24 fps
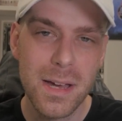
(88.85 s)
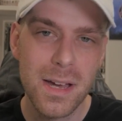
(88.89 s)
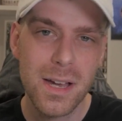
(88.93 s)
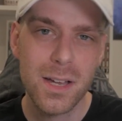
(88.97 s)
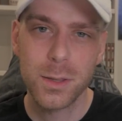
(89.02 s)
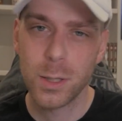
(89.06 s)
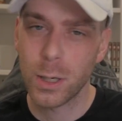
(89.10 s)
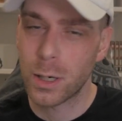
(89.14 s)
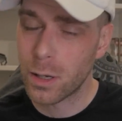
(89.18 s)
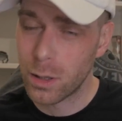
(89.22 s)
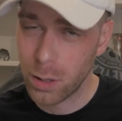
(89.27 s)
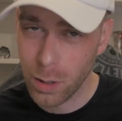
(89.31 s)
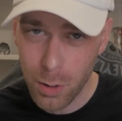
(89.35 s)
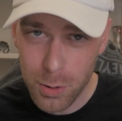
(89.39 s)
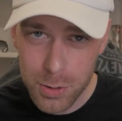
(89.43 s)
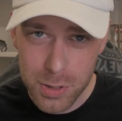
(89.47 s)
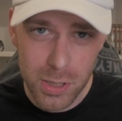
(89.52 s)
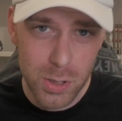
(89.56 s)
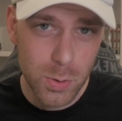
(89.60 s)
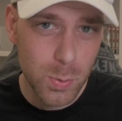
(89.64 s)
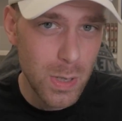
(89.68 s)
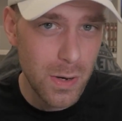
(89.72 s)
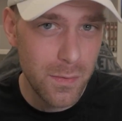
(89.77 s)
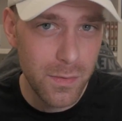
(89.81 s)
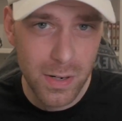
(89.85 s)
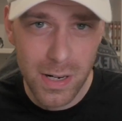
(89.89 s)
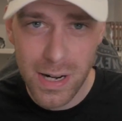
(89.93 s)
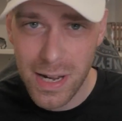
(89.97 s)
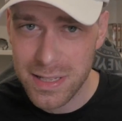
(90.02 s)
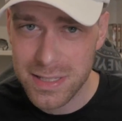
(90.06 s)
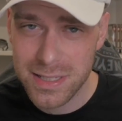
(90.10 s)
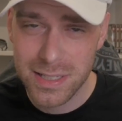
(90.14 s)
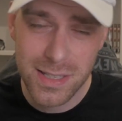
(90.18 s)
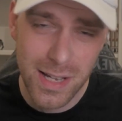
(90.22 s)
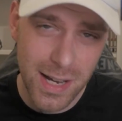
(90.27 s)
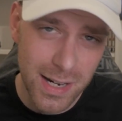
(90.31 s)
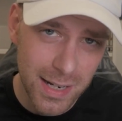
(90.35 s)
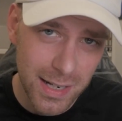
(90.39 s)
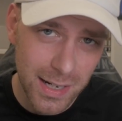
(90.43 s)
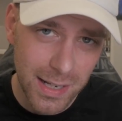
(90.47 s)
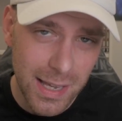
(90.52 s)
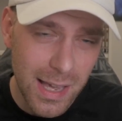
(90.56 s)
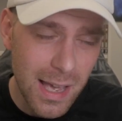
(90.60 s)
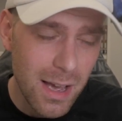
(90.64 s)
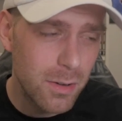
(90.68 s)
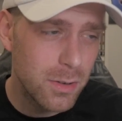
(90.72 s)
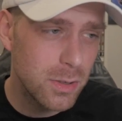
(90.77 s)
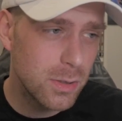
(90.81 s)
The closest we ever got to not
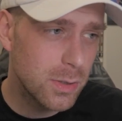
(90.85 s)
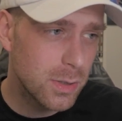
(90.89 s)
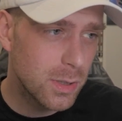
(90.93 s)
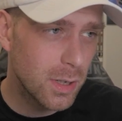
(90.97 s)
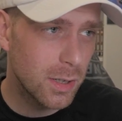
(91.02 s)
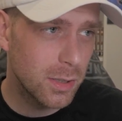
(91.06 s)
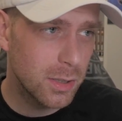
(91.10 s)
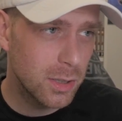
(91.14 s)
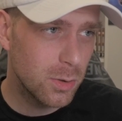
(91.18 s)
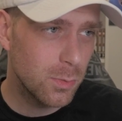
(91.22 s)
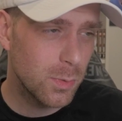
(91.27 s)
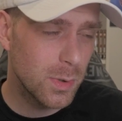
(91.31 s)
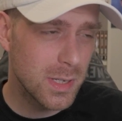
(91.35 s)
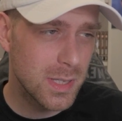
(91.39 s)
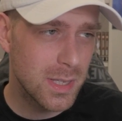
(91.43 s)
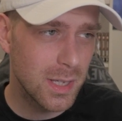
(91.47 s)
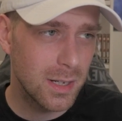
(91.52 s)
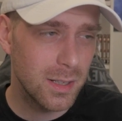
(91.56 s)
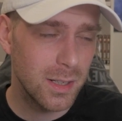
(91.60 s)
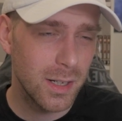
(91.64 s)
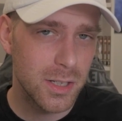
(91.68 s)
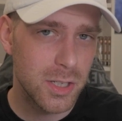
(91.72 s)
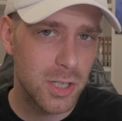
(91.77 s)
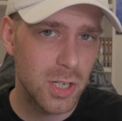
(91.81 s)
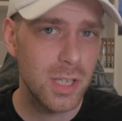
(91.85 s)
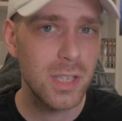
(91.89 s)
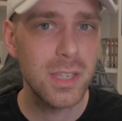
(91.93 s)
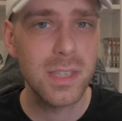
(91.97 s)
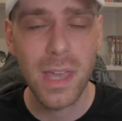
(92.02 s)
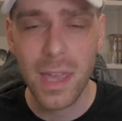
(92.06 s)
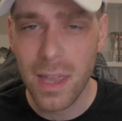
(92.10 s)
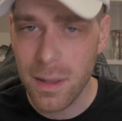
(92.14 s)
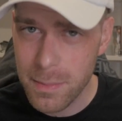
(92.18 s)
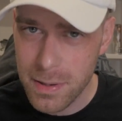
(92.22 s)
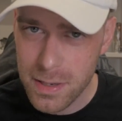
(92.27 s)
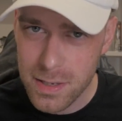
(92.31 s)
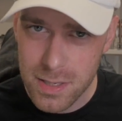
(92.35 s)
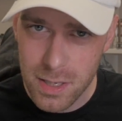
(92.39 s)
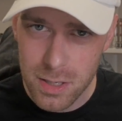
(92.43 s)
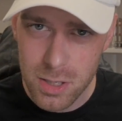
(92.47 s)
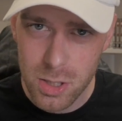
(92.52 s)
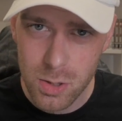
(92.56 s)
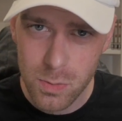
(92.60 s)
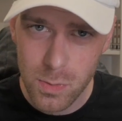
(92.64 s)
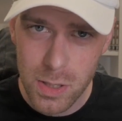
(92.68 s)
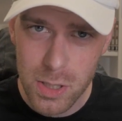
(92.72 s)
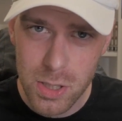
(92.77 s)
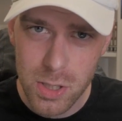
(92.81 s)
getting out, you could argue, was the Clutch Gaming
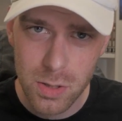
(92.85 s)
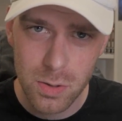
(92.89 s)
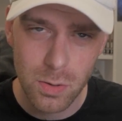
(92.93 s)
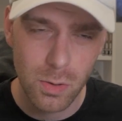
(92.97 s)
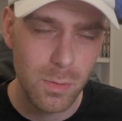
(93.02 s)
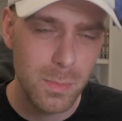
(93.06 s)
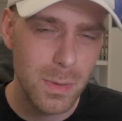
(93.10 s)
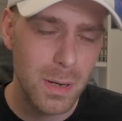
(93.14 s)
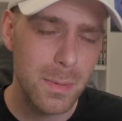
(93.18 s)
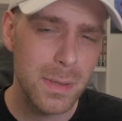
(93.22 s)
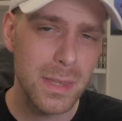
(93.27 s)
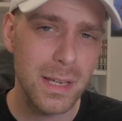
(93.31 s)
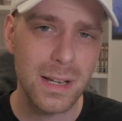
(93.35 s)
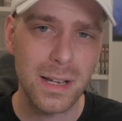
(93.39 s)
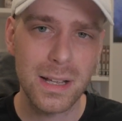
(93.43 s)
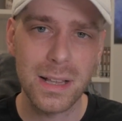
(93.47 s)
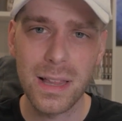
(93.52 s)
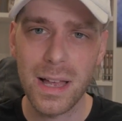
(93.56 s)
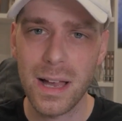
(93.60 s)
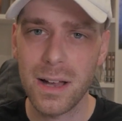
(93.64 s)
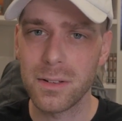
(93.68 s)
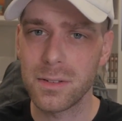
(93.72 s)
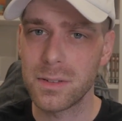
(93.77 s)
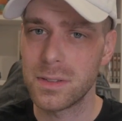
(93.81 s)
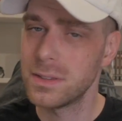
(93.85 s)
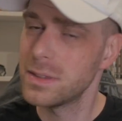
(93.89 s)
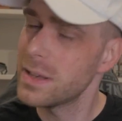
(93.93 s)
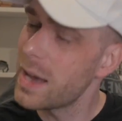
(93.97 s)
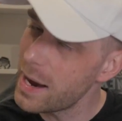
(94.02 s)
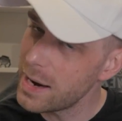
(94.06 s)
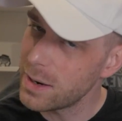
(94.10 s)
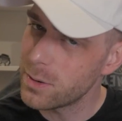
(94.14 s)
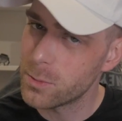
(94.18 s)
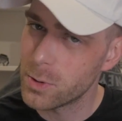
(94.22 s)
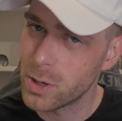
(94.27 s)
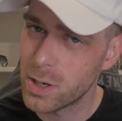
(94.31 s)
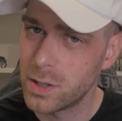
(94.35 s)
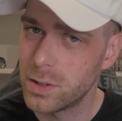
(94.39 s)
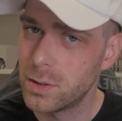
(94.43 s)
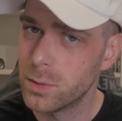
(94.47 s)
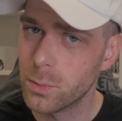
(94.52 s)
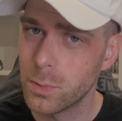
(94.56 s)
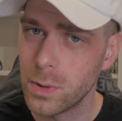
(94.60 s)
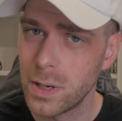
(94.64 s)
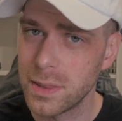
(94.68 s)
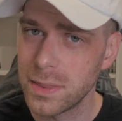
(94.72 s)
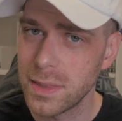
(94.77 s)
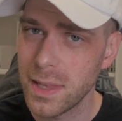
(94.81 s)
situation, or maybe the Cloud9
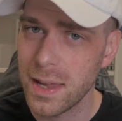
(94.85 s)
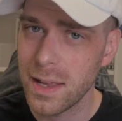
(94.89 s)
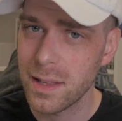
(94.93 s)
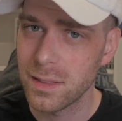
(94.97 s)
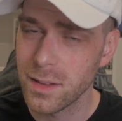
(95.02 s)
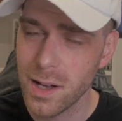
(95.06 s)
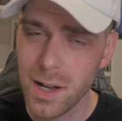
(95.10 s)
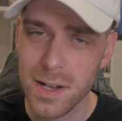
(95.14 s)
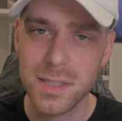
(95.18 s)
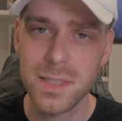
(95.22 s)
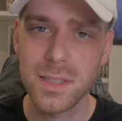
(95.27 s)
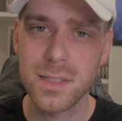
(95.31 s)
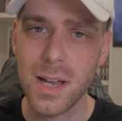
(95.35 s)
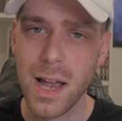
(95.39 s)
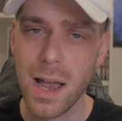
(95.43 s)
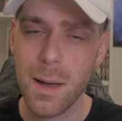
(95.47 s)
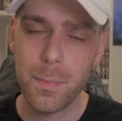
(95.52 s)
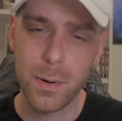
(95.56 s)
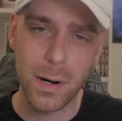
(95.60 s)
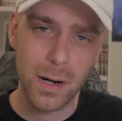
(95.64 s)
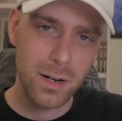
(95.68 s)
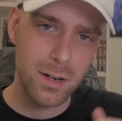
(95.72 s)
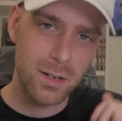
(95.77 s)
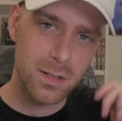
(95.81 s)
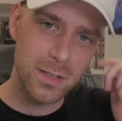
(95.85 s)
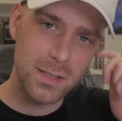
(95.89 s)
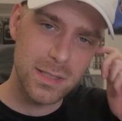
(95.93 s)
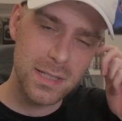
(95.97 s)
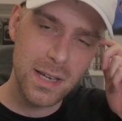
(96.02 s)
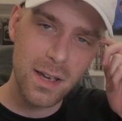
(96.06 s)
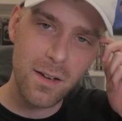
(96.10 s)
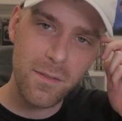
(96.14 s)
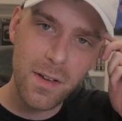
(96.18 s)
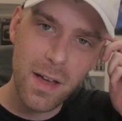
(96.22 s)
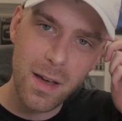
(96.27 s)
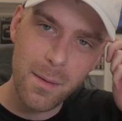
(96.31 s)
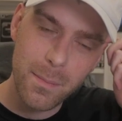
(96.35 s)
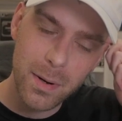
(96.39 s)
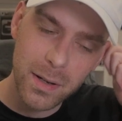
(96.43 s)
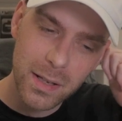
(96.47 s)
one when they lost the tiebreaker to DFM.